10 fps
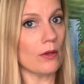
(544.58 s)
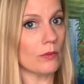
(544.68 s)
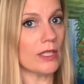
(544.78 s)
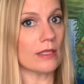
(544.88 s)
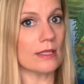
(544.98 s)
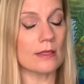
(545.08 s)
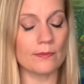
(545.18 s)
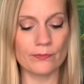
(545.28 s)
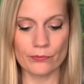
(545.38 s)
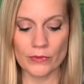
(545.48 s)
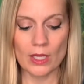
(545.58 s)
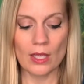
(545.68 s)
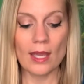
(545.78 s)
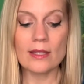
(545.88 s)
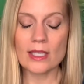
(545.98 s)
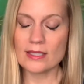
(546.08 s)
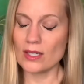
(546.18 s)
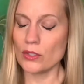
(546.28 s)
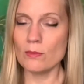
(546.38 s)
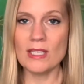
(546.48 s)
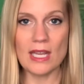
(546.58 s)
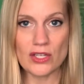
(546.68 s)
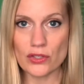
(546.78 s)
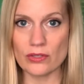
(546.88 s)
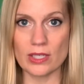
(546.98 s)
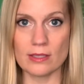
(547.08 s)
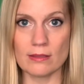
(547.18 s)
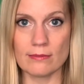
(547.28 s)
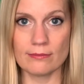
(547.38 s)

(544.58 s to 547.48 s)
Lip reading: works. And that's how human nature is.